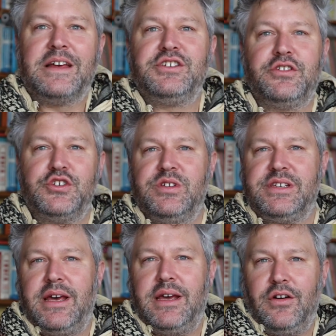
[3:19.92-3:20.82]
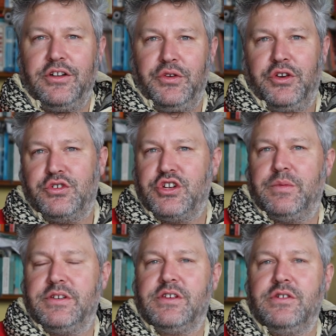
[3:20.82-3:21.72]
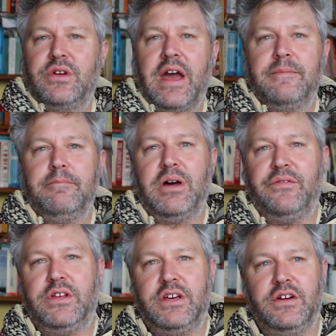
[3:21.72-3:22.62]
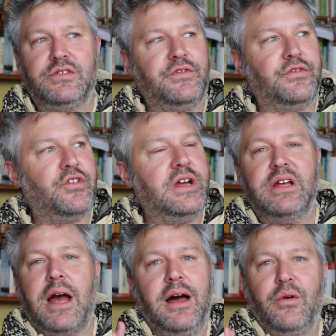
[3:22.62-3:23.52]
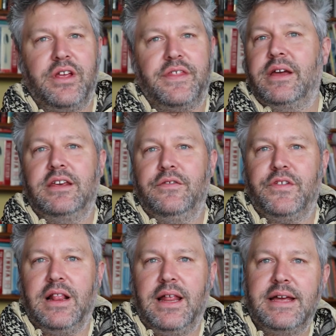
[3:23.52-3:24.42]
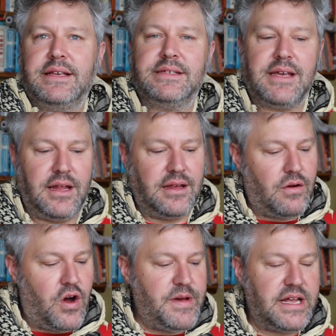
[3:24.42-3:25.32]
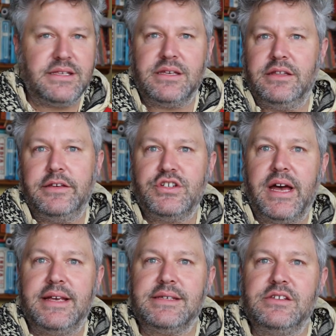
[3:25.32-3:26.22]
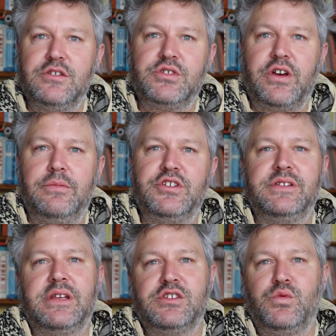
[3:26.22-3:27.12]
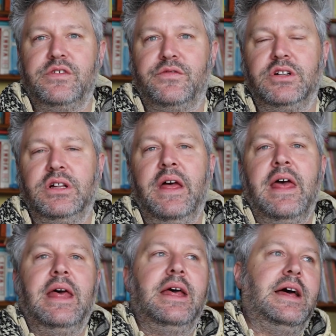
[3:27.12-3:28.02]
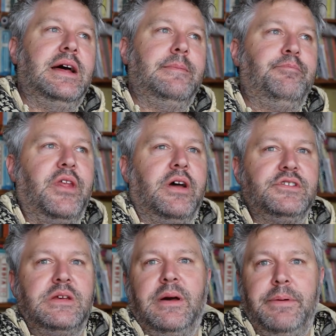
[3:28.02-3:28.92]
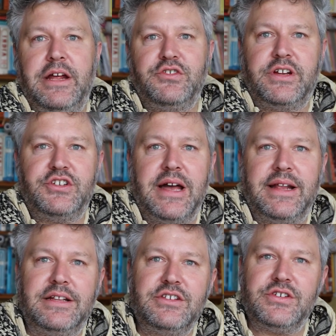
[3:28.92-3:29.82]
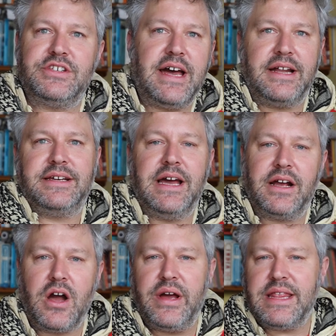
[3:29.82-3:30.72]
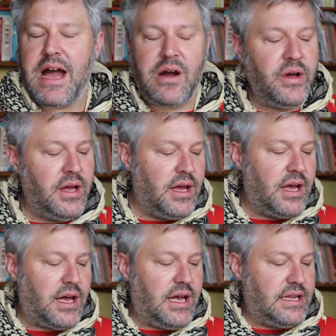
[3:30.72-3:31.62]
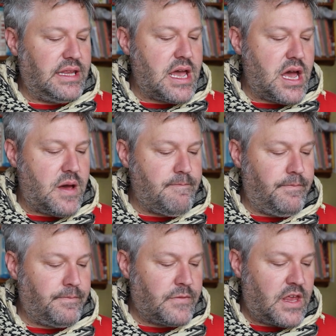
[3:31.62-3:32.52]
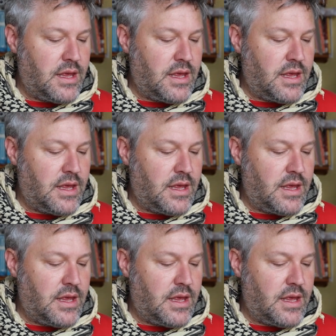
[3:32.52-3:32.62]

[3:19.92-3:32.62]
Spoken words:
So I just want to say, all you YouTubers who get my videos for free, I want to thank you for the likes and the comments and the shares and the subscriptions. That's wonderful. Obviously my Patreon channel is just starting to get going now, and